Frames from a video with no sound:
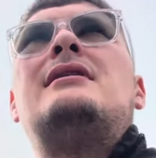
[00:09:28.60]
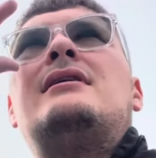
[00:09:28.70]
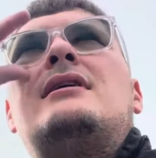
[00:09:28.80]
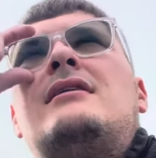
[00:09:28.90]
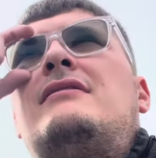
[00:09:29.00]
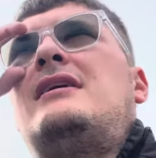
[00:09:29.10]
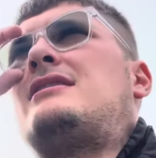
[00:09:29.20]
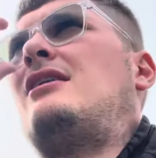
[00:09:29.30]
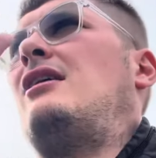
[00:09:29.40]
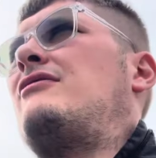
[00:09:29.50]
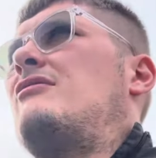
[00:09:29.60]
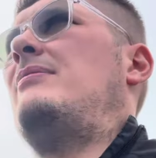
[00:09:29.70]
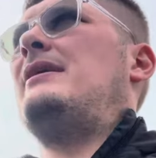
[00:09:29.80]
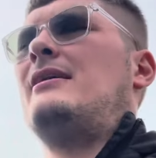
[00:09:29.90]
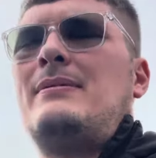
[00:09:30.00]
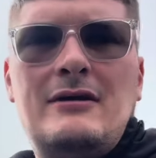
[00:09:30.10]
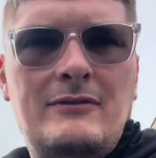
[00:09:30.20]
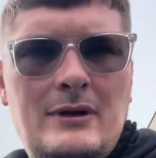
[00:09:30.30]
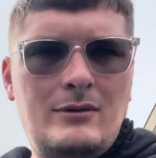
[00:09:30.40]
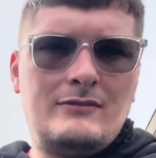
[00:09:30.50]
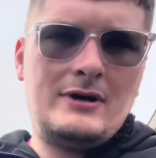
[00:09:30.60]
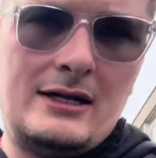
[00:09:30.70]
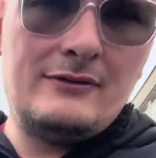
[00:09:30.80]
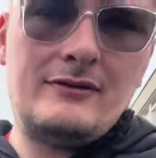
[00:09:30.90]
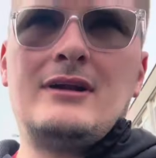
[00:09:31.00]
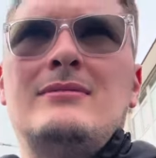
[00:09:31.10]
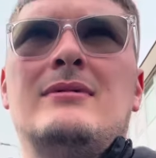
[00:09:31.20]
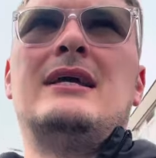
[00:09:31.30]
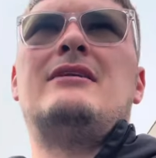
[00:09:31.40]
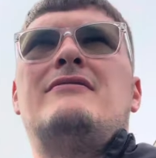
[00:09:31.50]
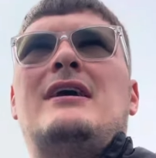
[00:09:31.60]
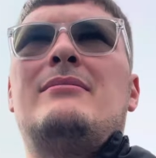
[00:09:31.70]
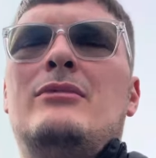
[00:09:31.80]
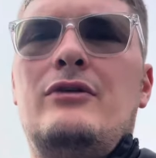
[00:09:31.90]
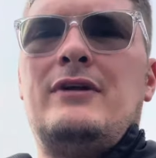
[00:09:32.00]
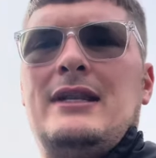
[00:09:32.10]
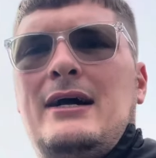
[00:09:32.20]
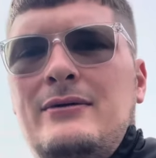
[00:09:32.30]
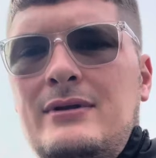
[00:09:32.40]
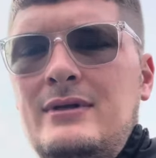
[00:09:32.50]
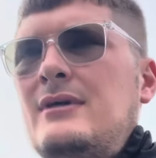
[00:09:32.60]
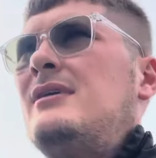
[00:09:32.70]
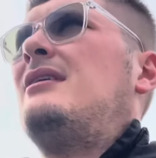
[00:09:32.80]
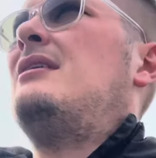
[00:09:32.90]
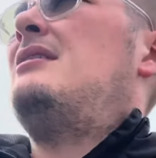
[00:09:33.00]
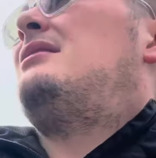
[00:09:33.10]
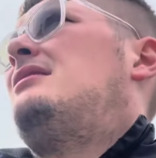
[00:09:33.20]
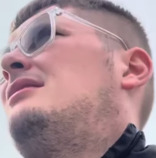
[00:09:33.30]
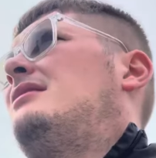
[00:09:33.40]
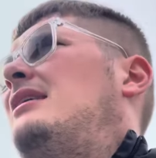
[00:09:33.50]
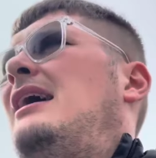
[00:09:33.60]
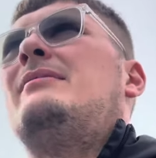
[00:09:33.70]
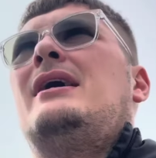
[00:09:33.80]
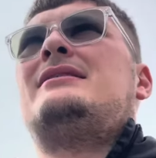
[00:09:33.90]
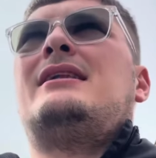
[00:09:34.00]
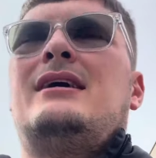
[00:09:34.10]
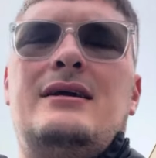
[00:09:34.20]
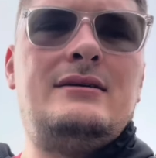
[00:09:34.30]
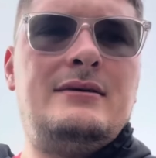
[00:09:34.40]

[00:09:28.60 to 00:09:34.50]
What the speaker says: Yeah, I think that's a lot for up here, apart from that one the end. I'm gonna get the van and move it down. Nightmare today.